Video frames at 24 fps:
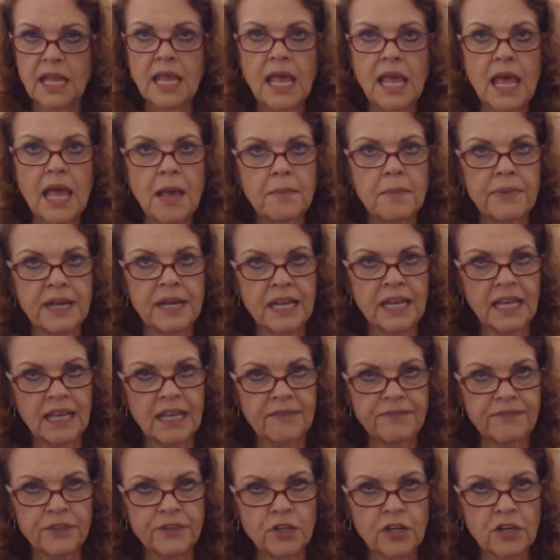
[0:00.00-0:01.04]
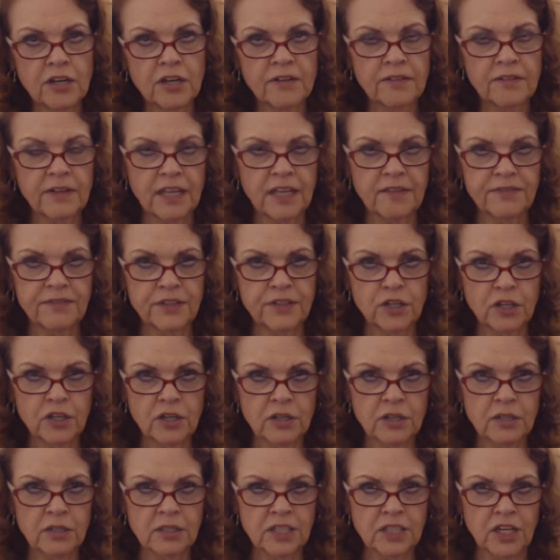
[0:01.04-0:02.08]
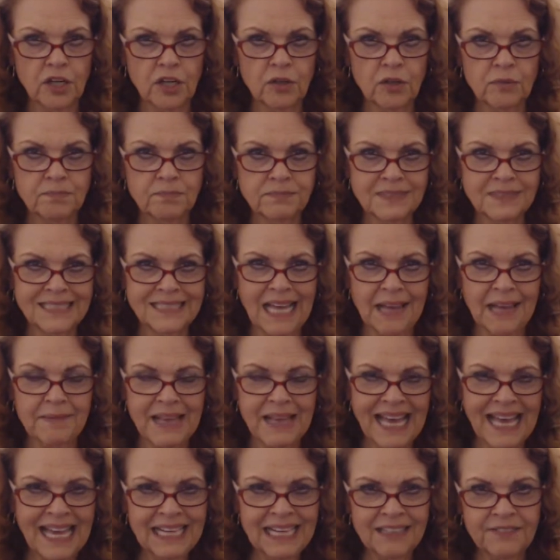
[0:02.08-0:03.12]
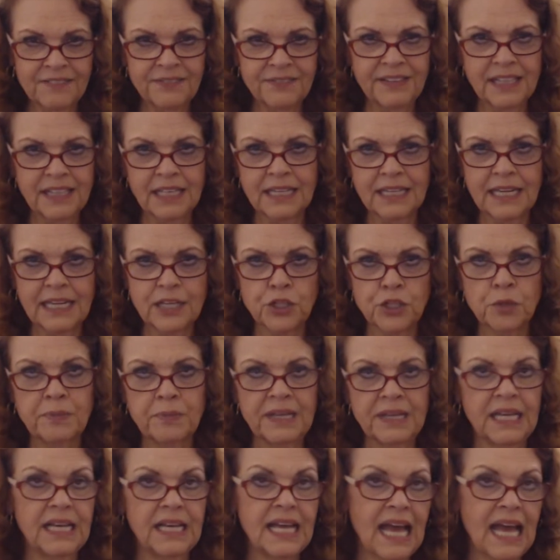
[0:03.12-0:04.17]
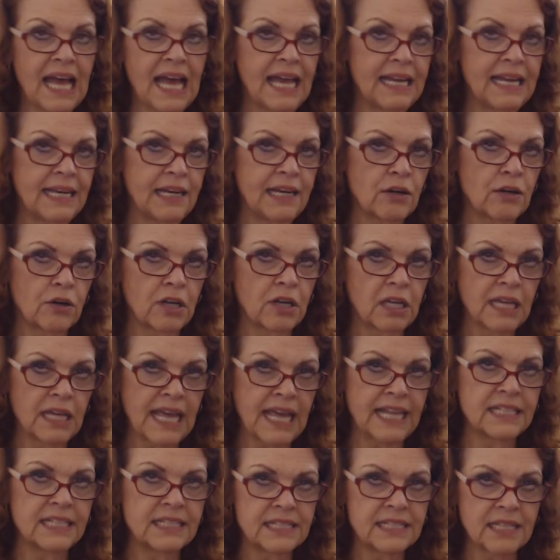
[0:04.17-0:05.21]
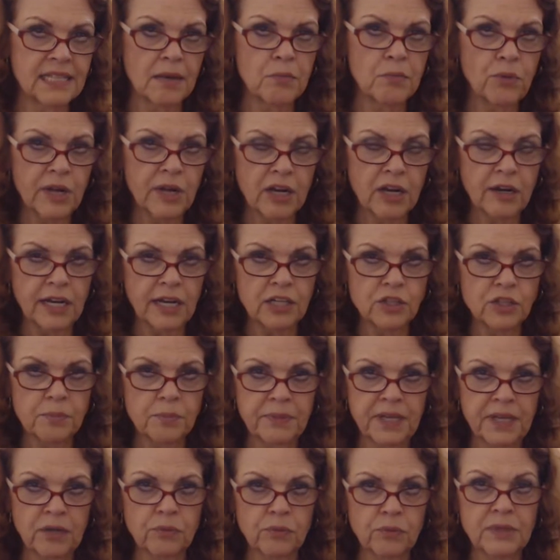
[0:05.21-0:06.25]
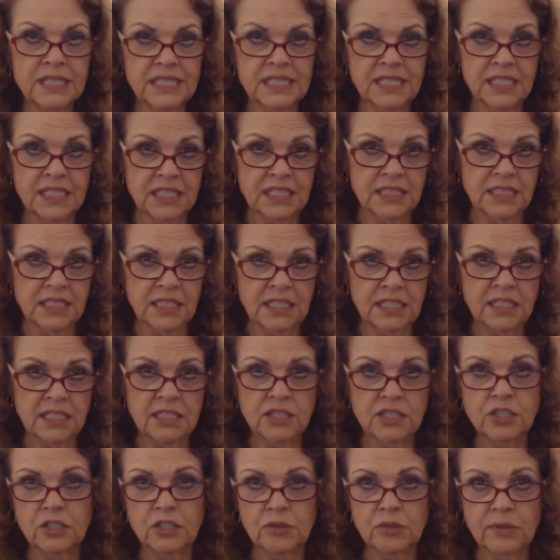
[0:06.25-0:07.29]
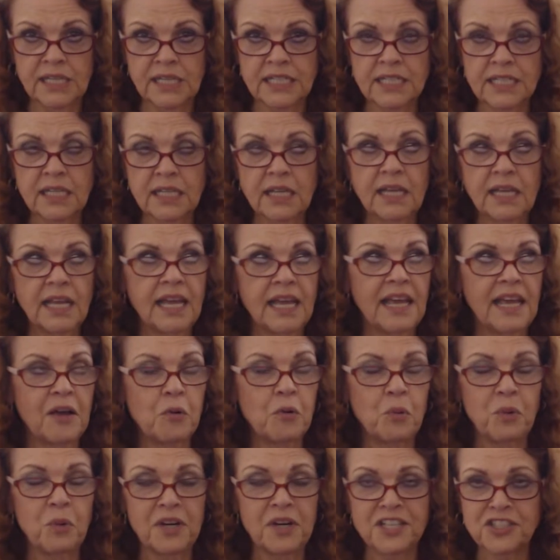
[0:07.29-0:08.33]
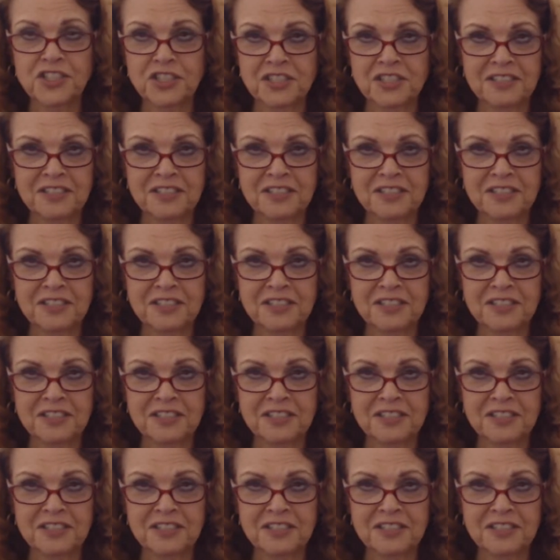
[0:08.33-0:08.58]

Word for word: But if you're, if you're, you know, I'm kind of feeling like you're being guided or led somewhere and you're being resistant to it, which